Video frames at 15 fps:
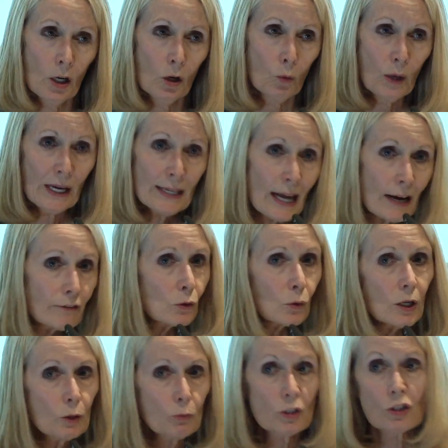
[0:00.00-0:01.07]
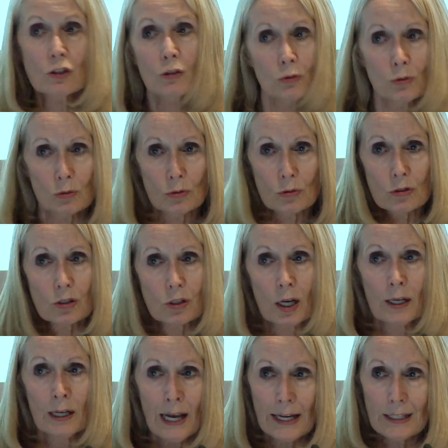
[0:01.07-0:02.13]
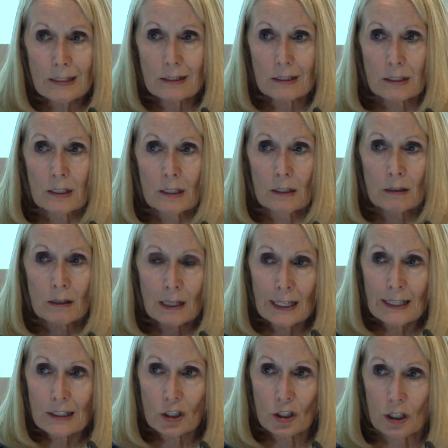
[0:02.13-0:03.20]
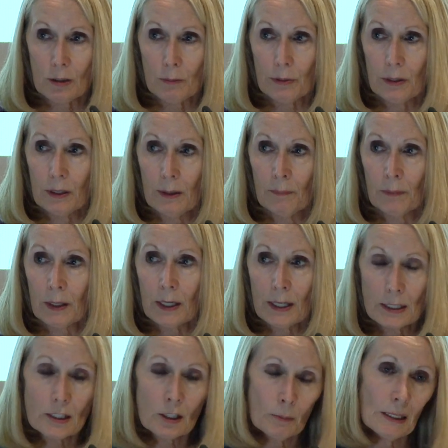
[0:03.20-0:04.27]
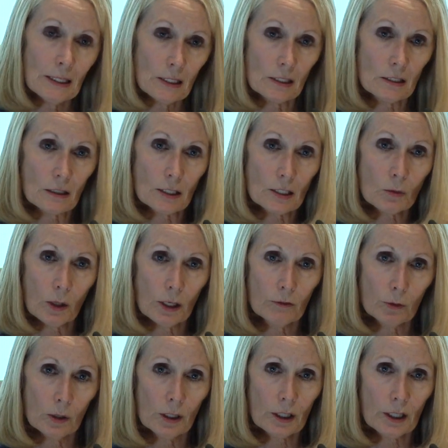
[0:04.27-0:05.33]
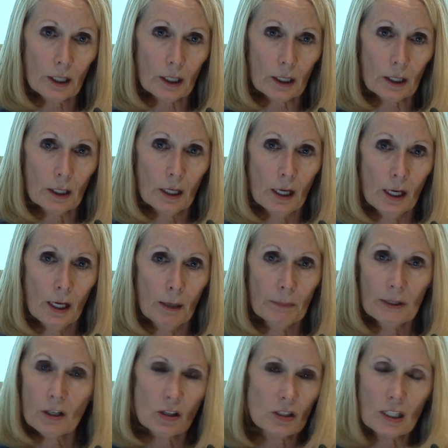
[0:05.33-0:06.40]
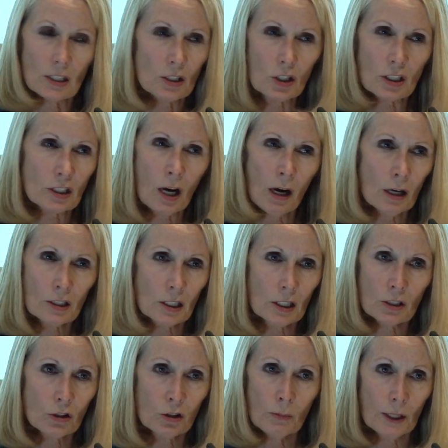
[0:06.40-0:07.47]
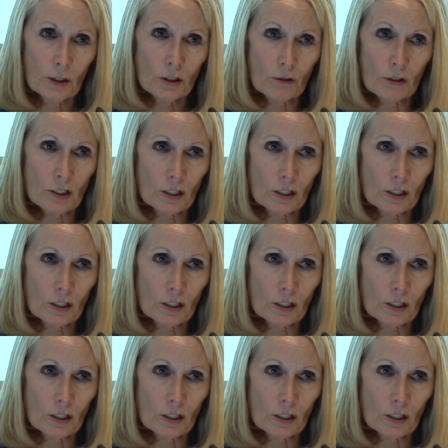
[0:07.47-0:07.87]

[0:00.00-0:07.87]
We never work with schools unless the leadership is committed to this way of working, because it's just asking too much of the